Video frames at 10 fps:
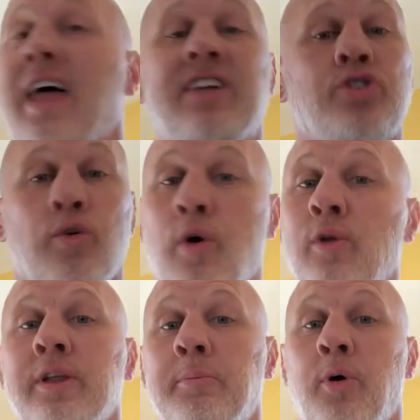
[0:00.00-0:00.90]
That's your
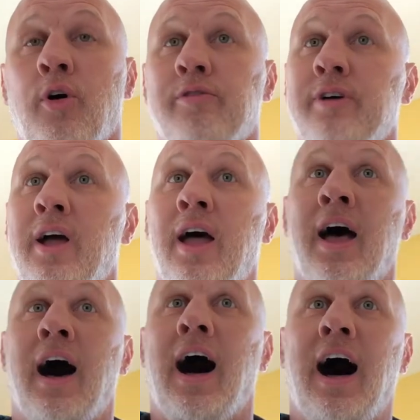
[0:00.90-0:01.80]
only move.
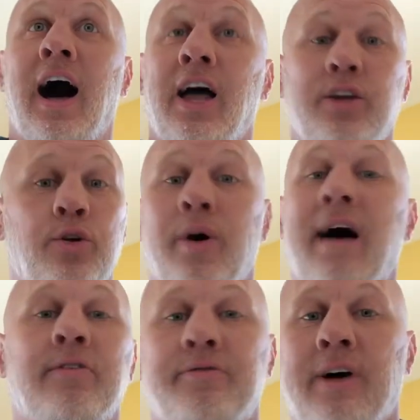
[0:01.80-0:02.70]
You don't
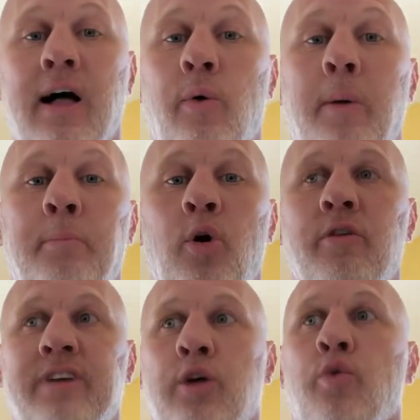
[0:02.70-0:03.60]
have a follow-up
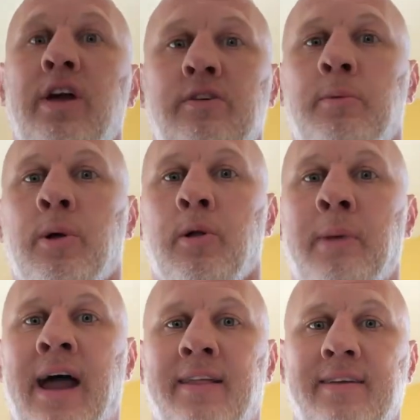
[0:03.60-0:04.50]
move in a reasonable
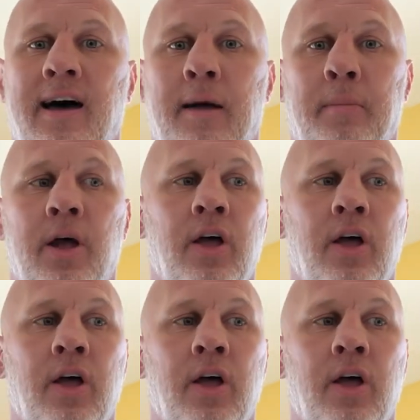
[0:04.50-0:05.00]
amount of time.